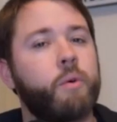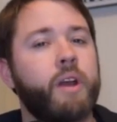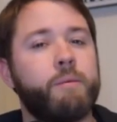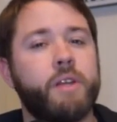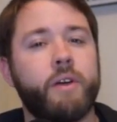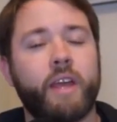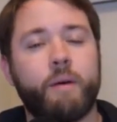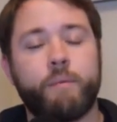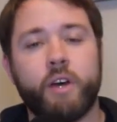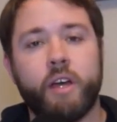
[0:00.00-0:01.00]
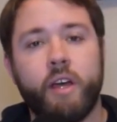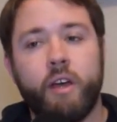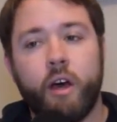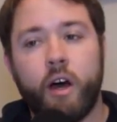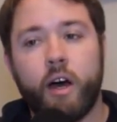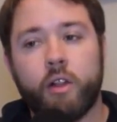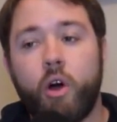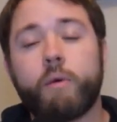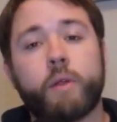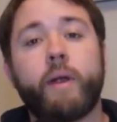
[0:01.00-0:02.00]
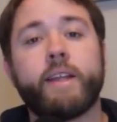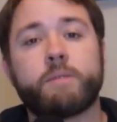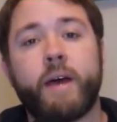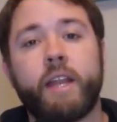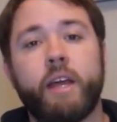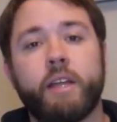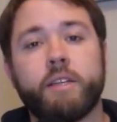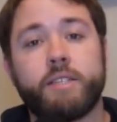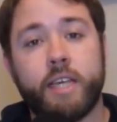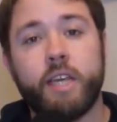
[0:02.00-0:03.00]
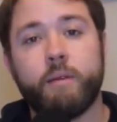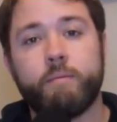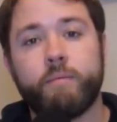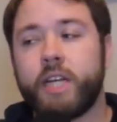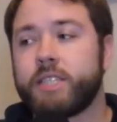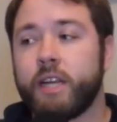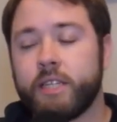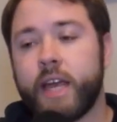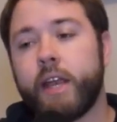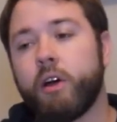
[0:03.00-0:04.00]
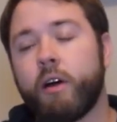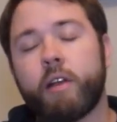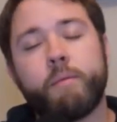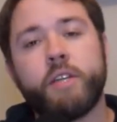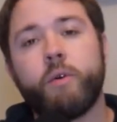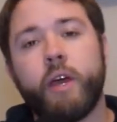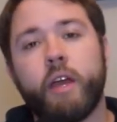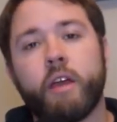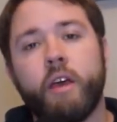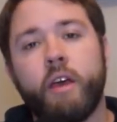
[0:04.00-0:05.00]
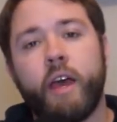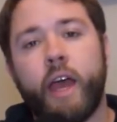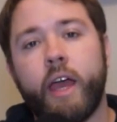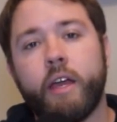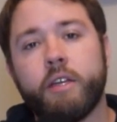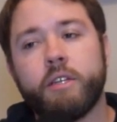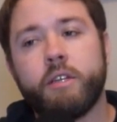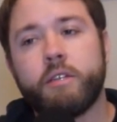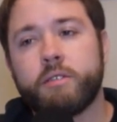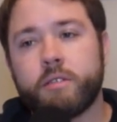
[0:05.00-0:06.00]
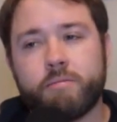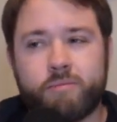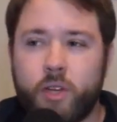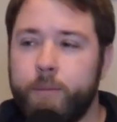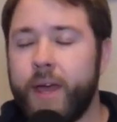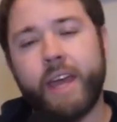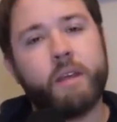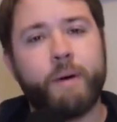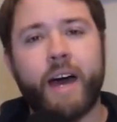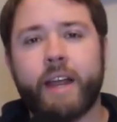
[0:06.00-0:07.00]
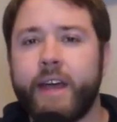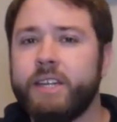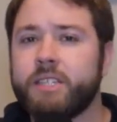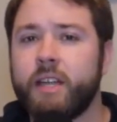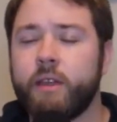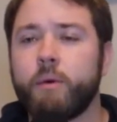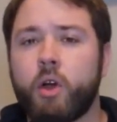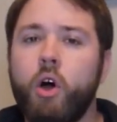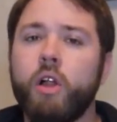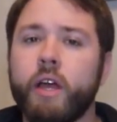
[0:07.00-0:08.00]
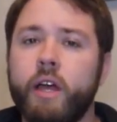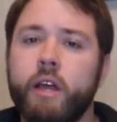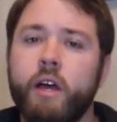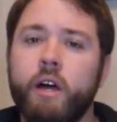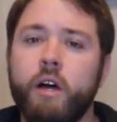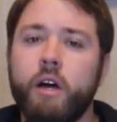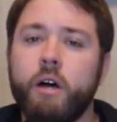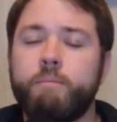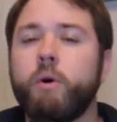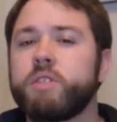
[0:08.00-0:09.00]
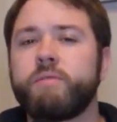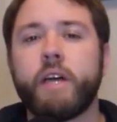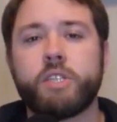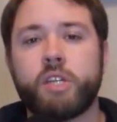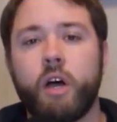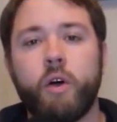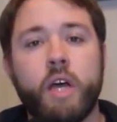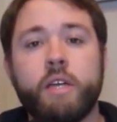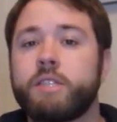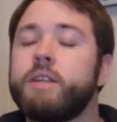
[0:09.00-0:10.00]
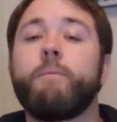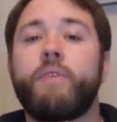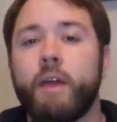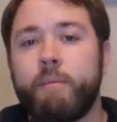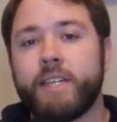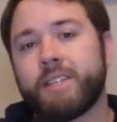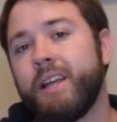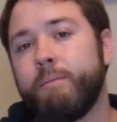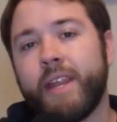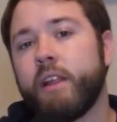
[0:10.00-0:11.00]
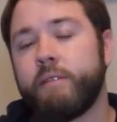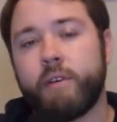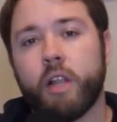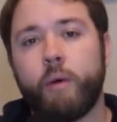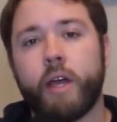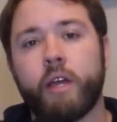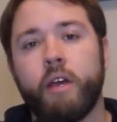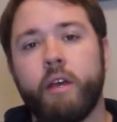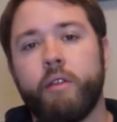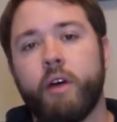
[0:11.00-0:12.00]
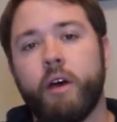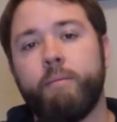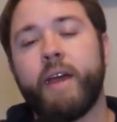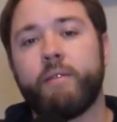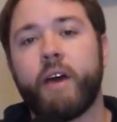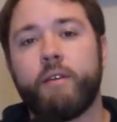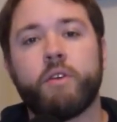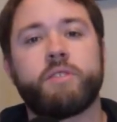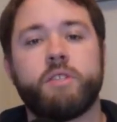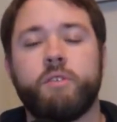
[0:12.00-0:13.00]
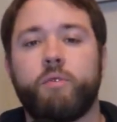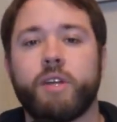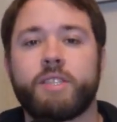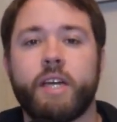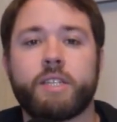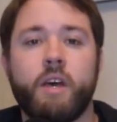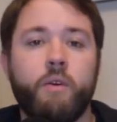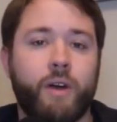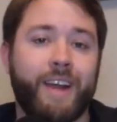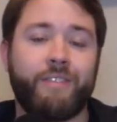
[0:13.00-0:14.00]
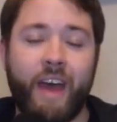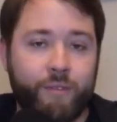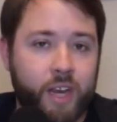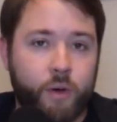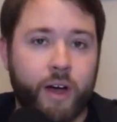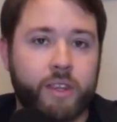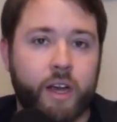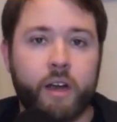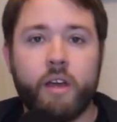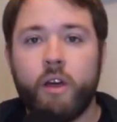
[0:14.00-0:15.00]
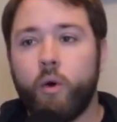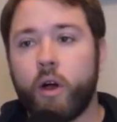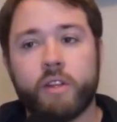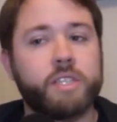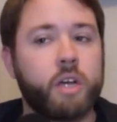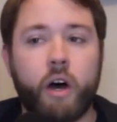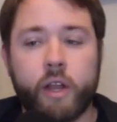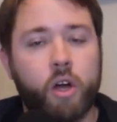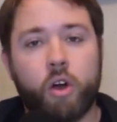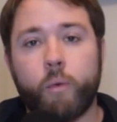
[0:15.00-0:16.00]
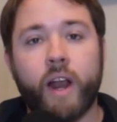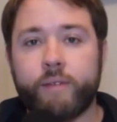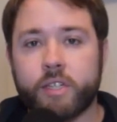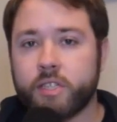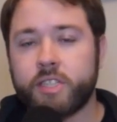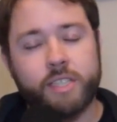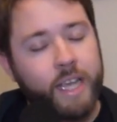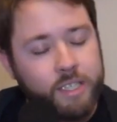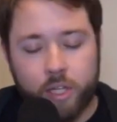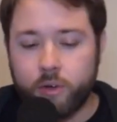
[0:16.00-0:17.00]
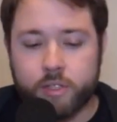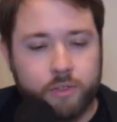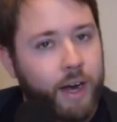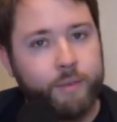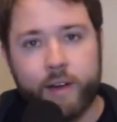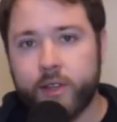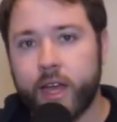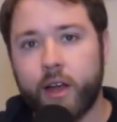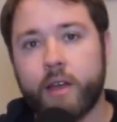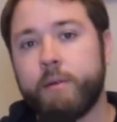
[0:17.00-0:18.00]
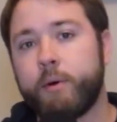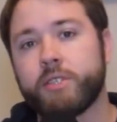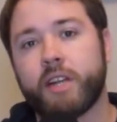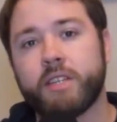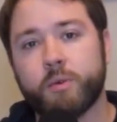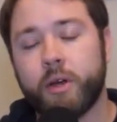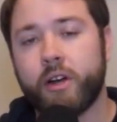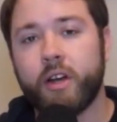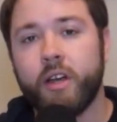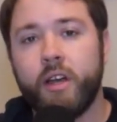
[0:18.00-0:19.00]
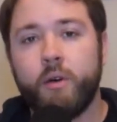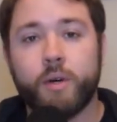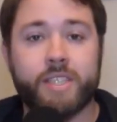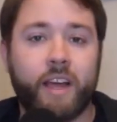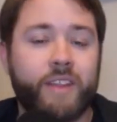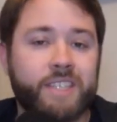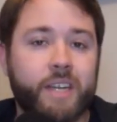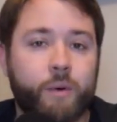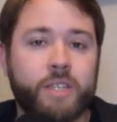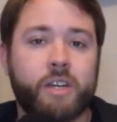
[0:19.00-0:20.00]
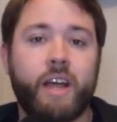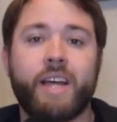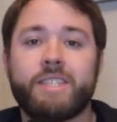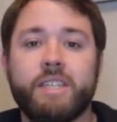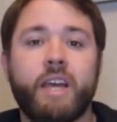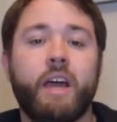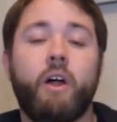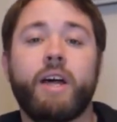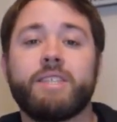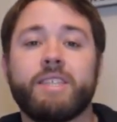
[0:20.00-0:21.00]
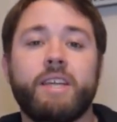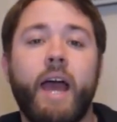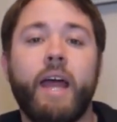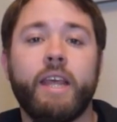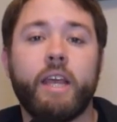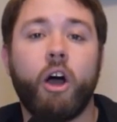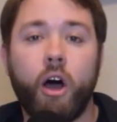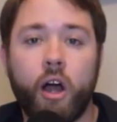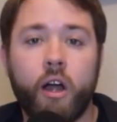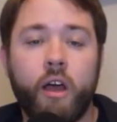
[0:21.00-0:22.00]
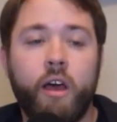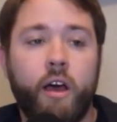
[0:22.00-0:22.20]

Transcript: what we're going to be doing yet, but along with the Ratings Pending team, Jason and Daniel, I'm going to be doing a companion podcast. I think we're calling it a post-fight show, something basically immediately following the main event of UFC 246. We're going to get that video out there, or at least the audio or whatever. So just stay tuned, subscribe to everything. I'll keep you posted on Twitter. Once again, that's Nick Risner, NickRizner.